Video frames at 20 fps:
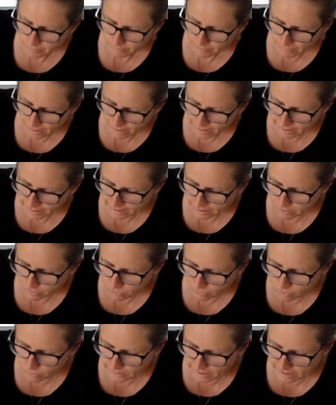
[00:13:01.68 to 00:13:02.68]
Now,
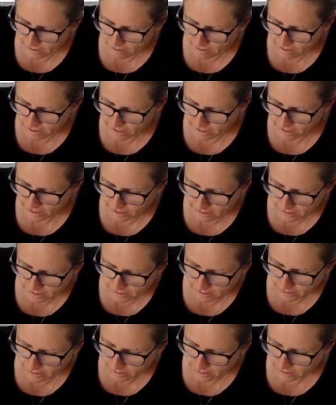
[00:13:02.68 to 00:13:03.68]
normally I think
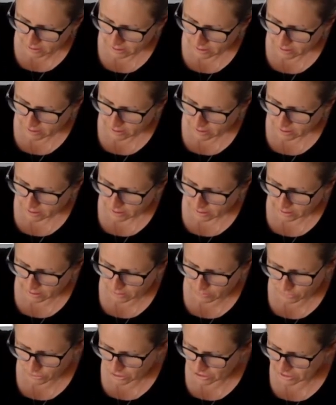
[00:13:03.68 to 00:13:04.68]
it
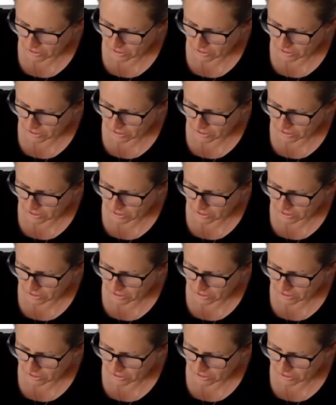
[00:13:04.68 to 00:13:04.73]
would just